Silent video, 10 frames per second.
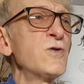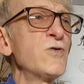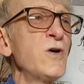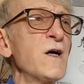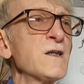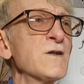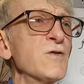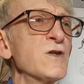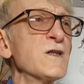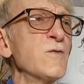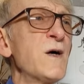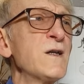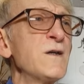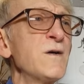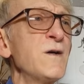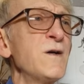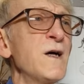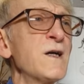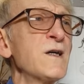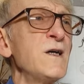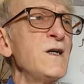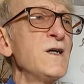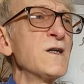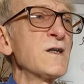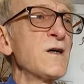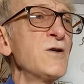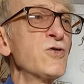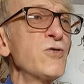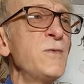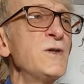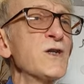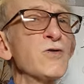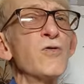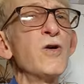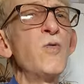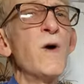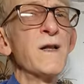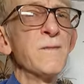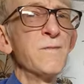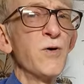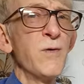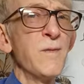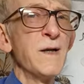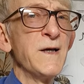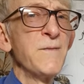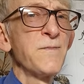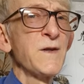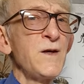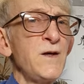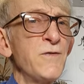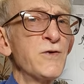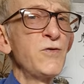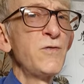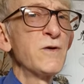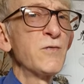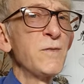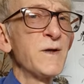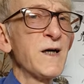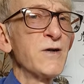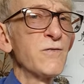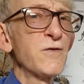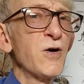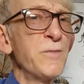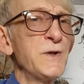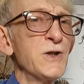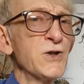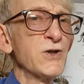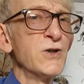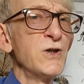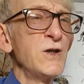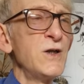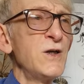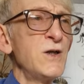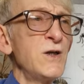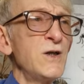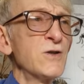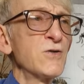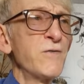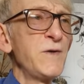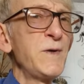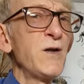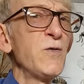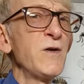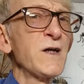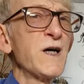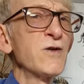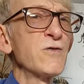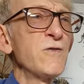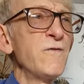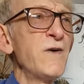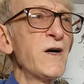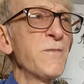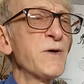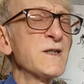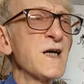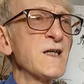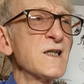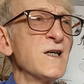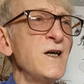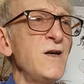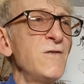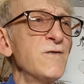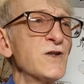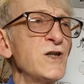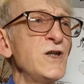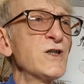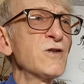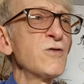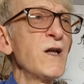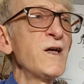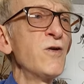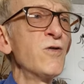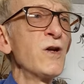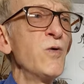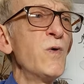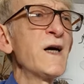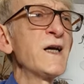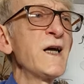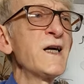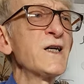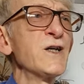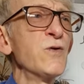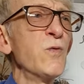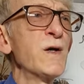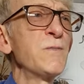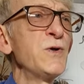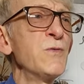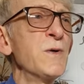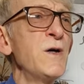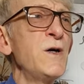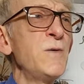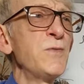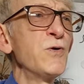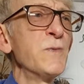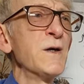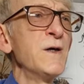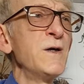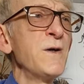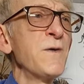two eggs or just one egg, should be just only one, probably. If two, it will be kind of competition. So female will count very precisely but she needs to lay only one egg in one pupa.